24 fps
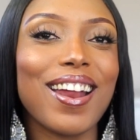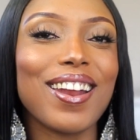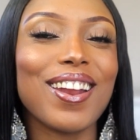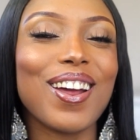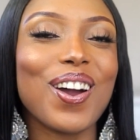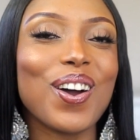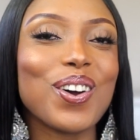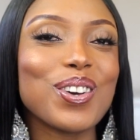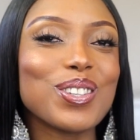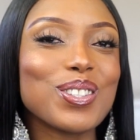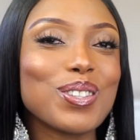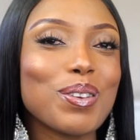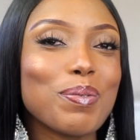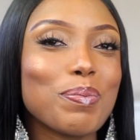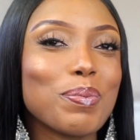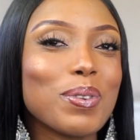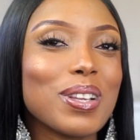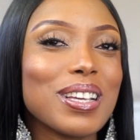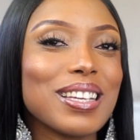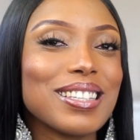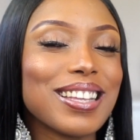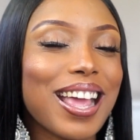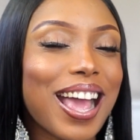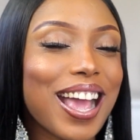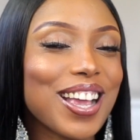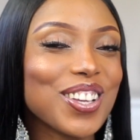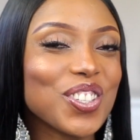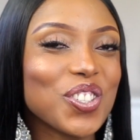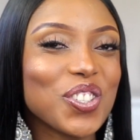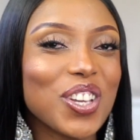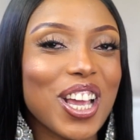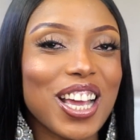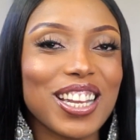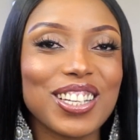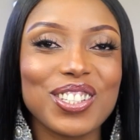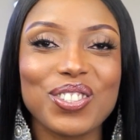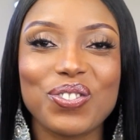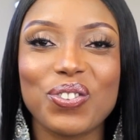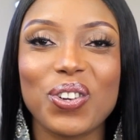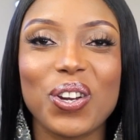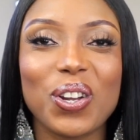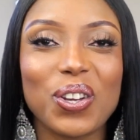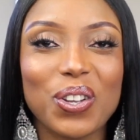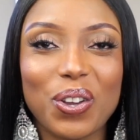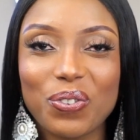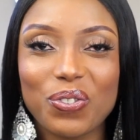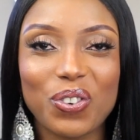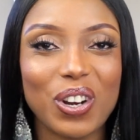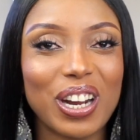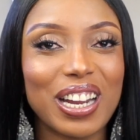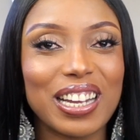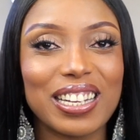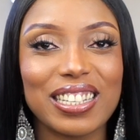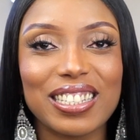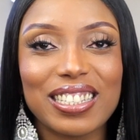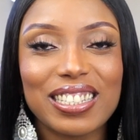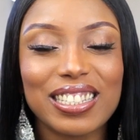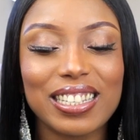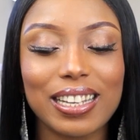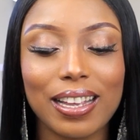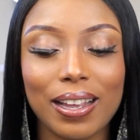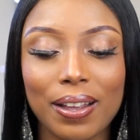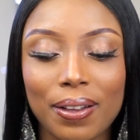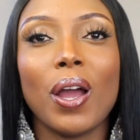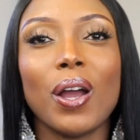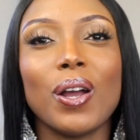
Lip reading: and also please share this video with your friends.